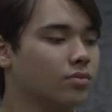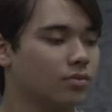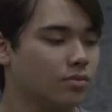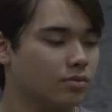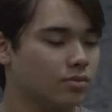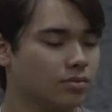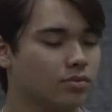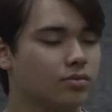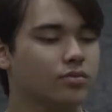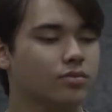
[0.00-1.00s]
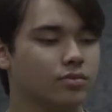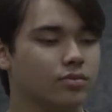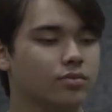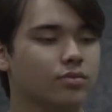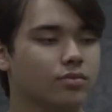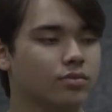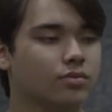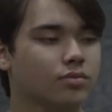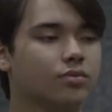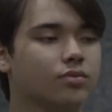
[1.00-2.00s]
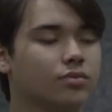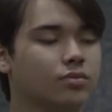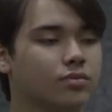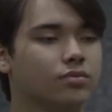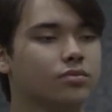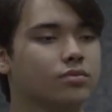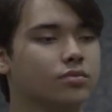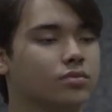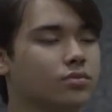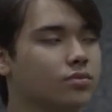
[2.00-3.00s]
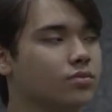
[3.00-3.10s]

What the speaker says: (silent)